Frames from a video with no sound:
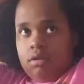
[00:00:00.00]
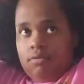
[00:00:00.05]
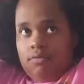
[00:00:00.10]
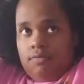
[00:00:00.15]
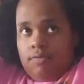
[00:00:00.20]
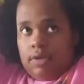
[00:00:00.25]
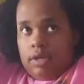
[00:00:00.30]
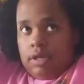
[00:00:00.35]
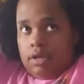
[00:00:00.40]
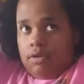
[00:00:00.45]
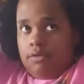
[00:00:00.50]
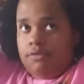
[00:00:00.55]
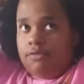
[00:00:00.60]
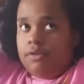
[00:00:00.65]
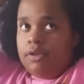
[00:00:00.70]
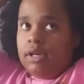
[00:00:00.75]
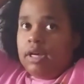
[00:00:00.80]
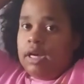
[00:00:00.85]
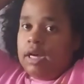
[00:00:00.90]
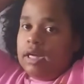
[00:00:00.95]
video for
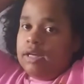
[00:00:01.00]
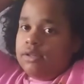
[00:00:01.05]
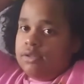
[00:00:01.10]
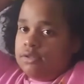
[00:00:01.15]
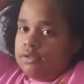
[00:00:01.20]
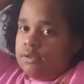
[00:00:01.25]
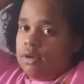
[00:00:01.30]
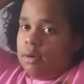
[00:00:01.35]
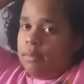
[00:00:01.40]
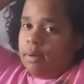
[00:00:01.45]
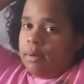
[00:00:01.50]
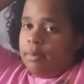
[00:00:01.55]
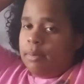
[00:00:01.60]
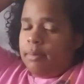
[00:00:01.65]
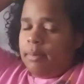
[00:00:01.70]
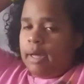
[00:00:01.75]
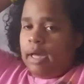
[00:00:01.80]
you guys. So I'm gonna put my